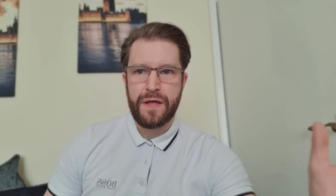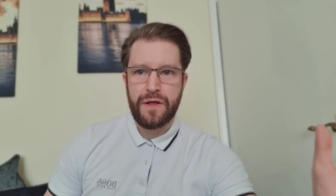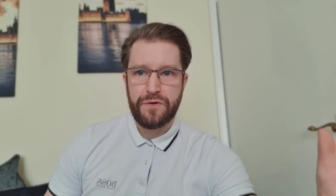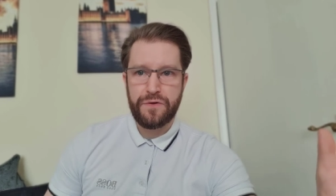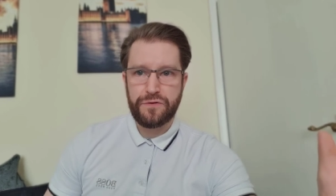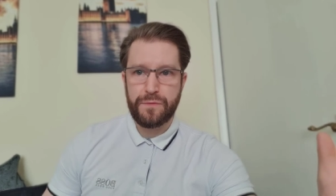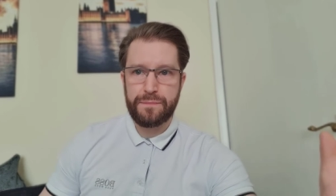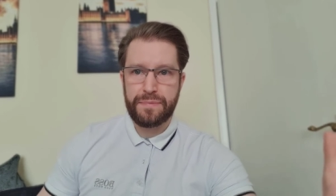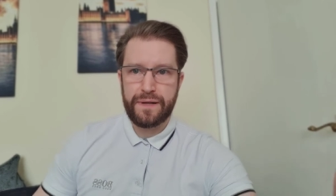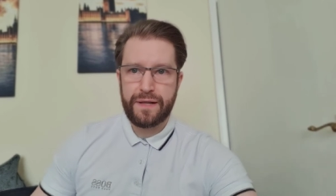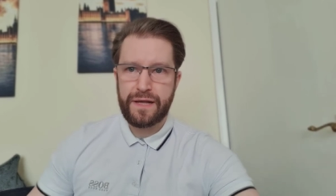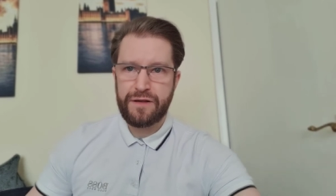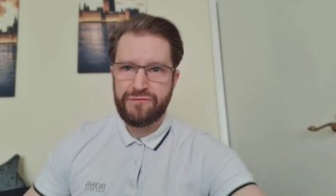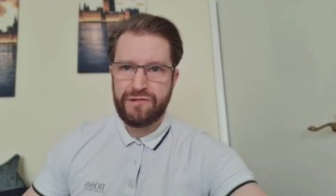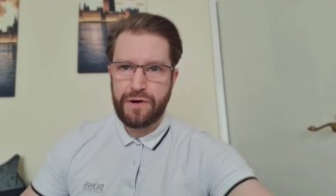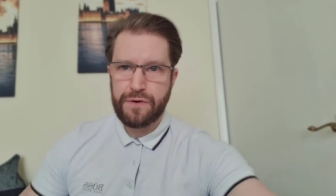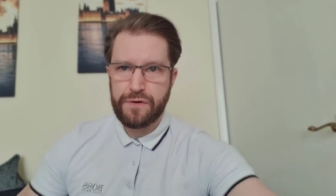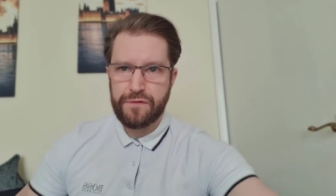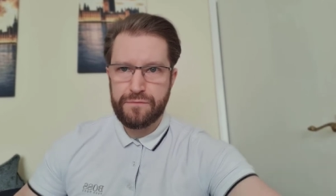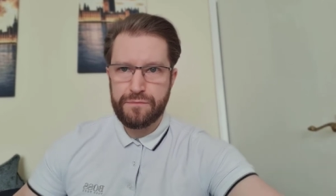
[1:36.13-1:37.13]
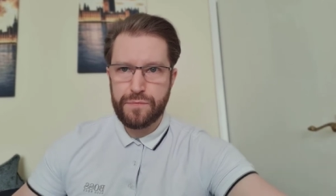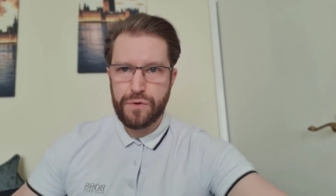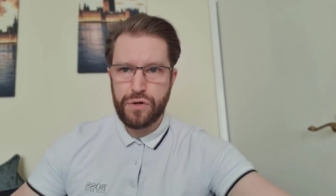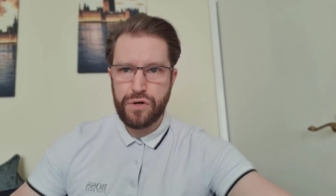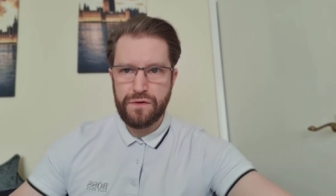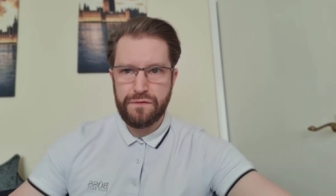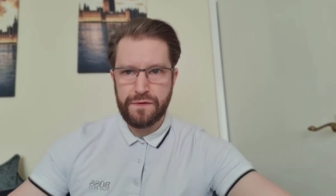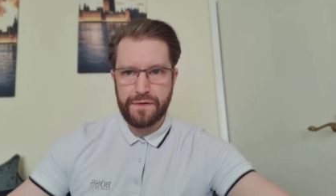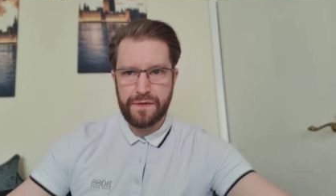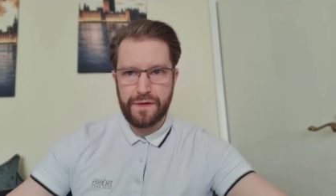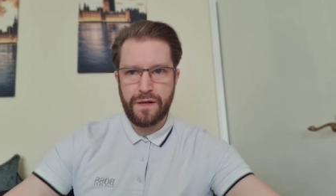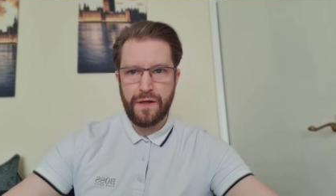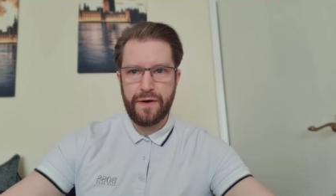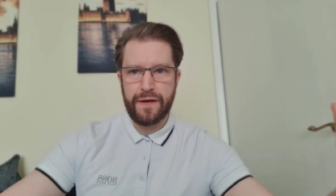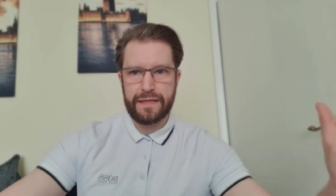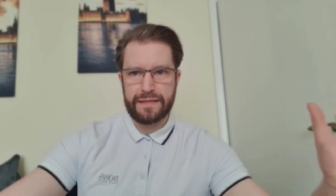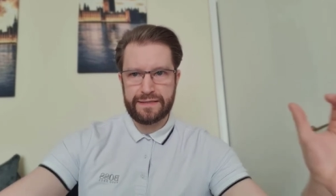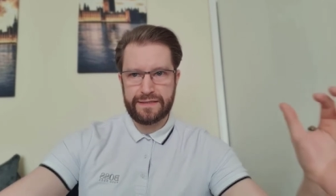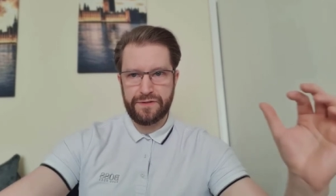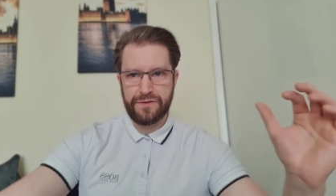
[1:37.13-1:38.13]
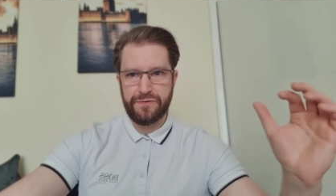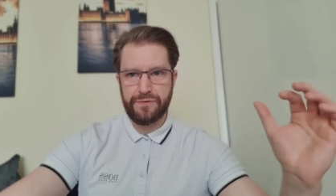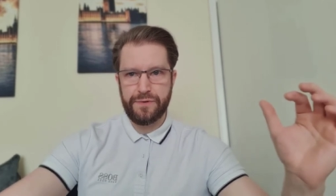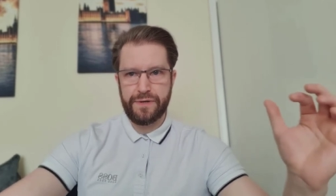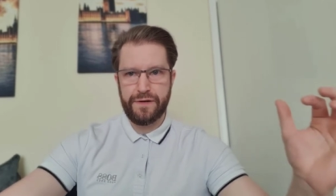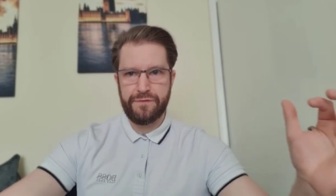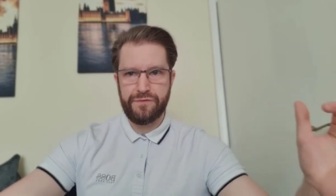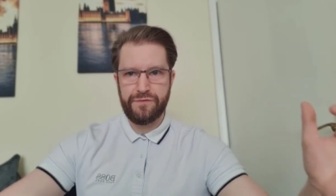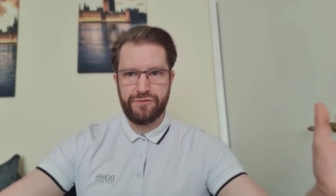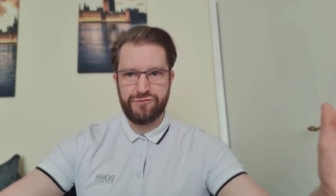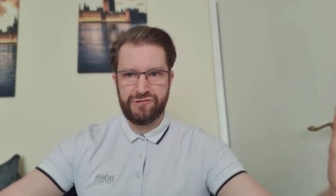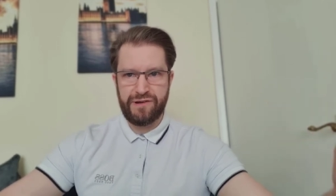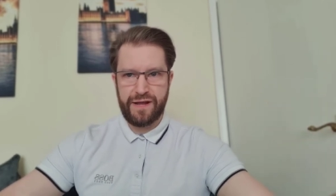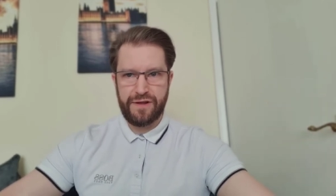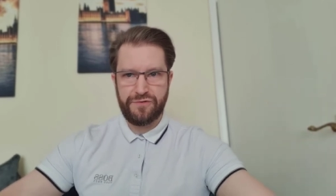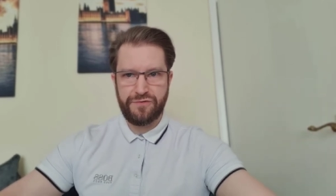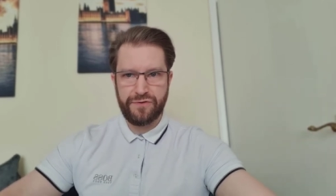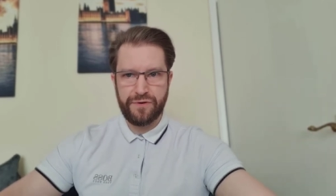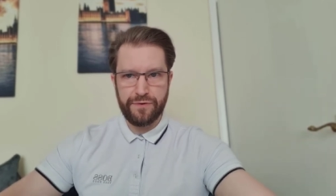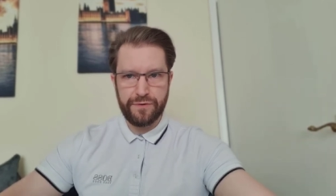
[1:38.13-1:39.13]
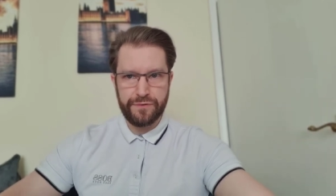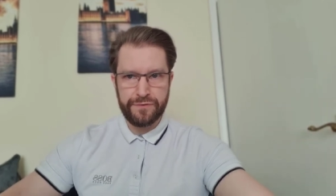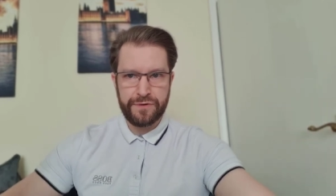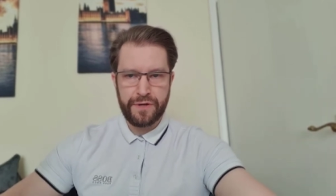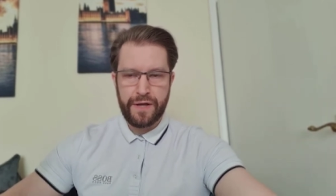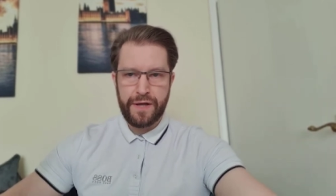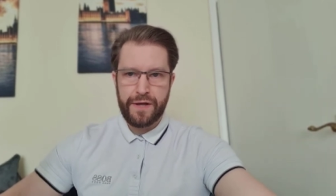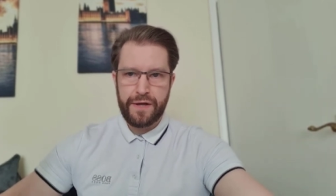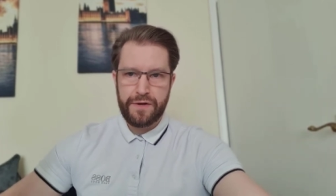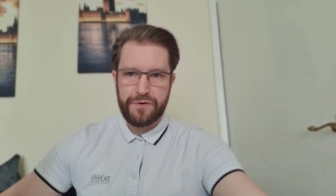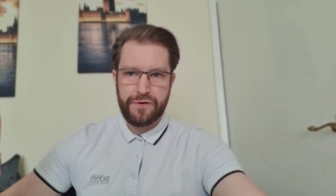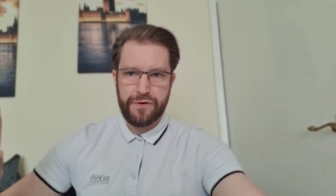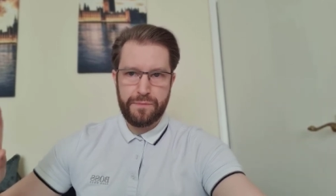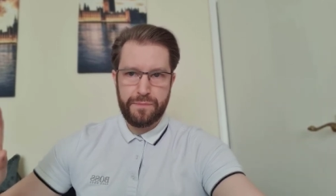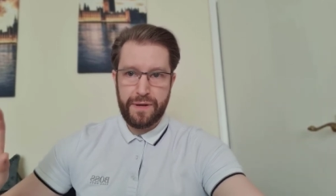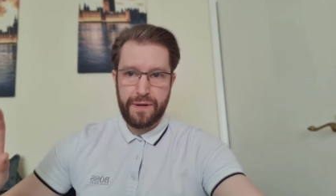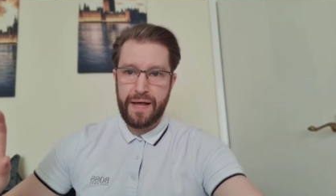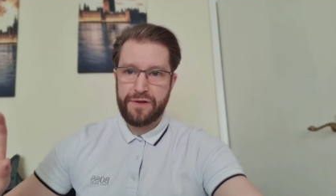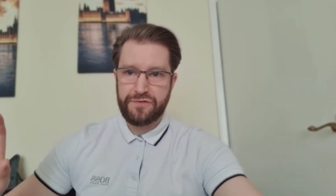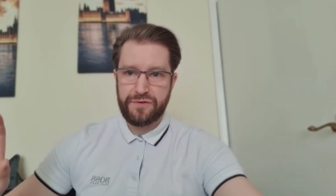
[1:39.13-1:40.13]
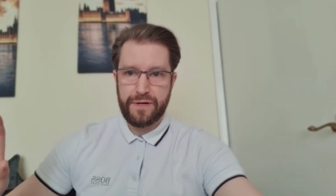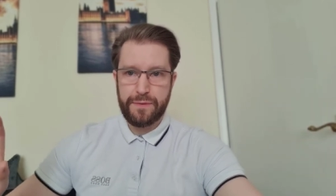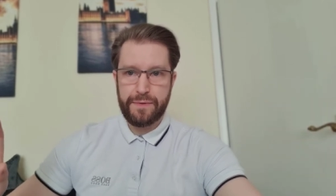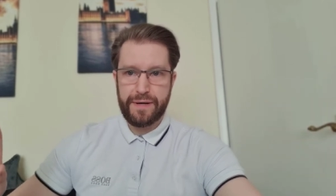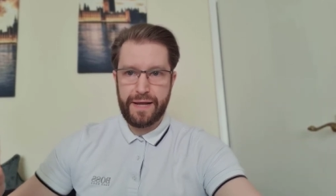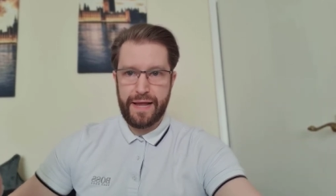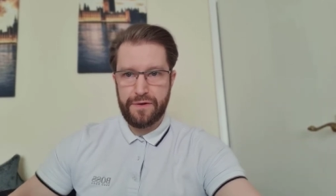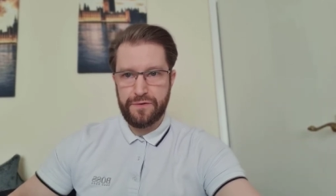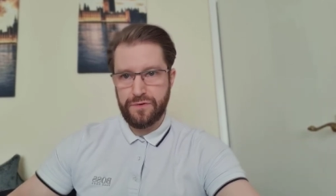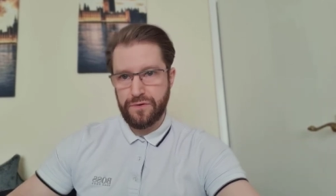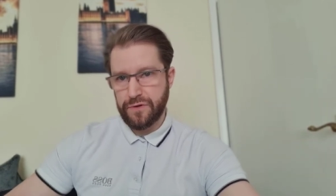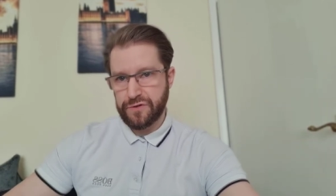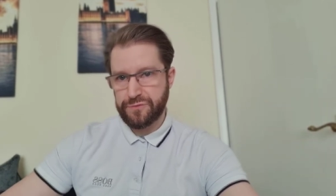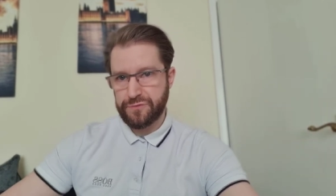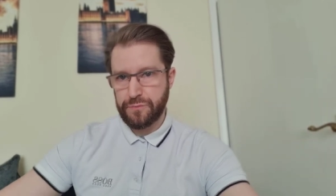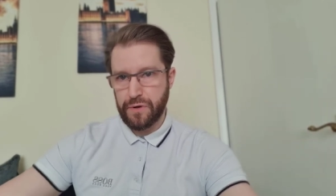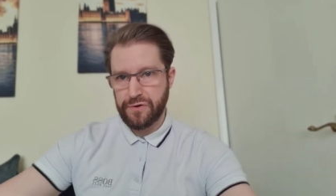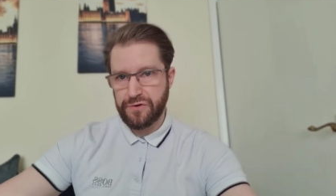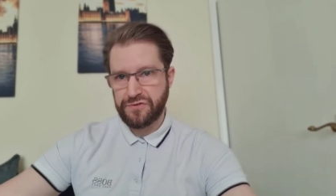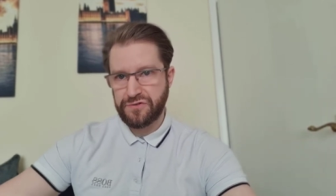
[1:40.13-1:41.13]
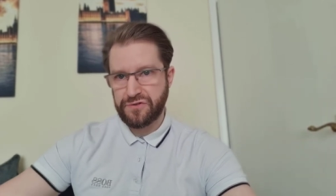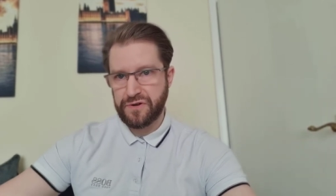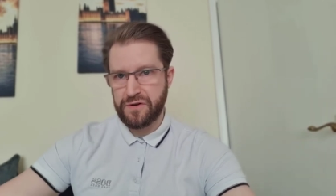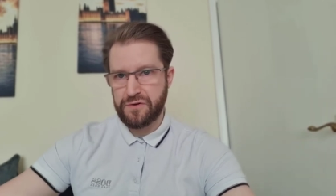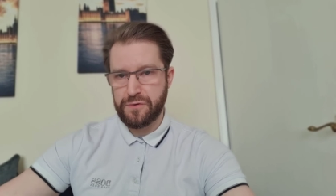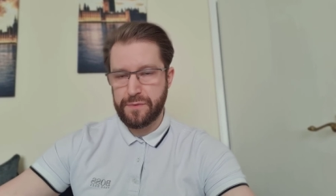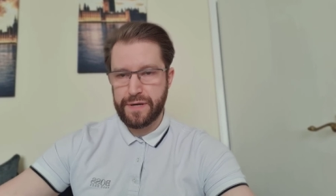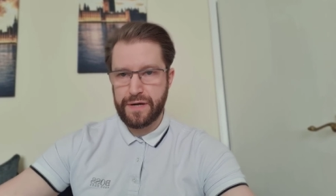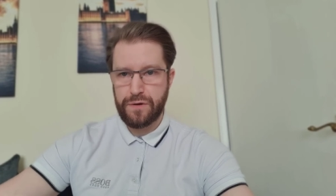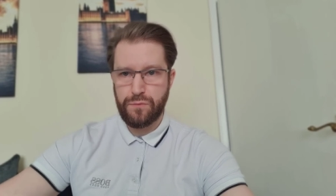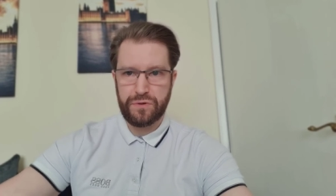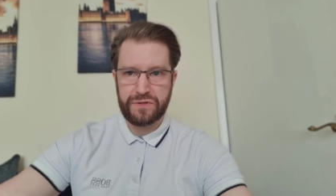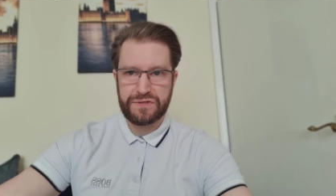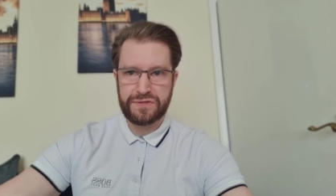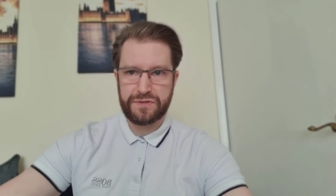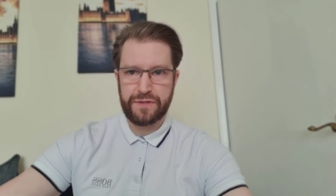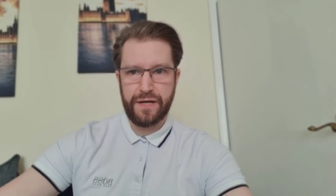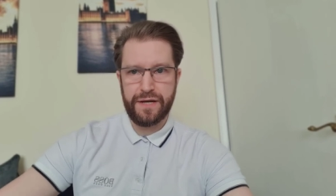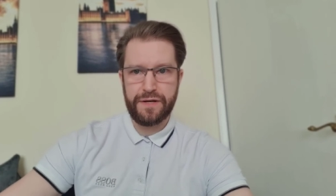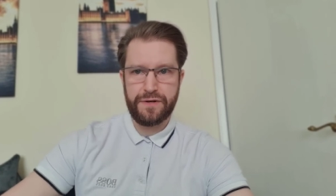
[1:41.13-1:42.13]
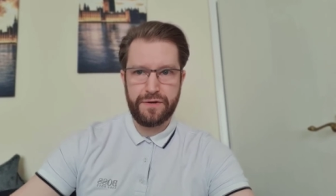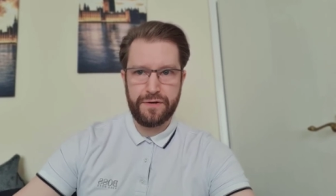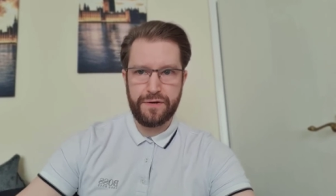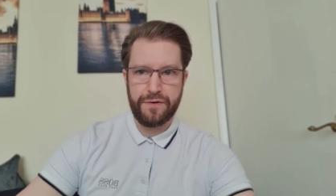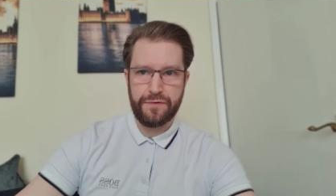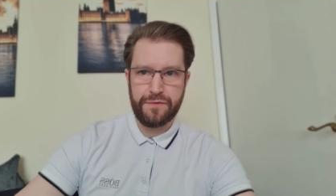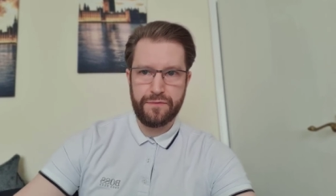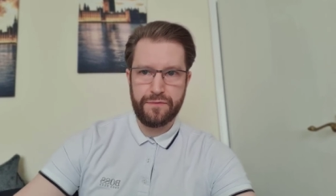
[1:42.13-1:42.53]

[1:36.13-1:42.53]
So play around with moving the lights into different directions to actually get some nice shadowing on one side and,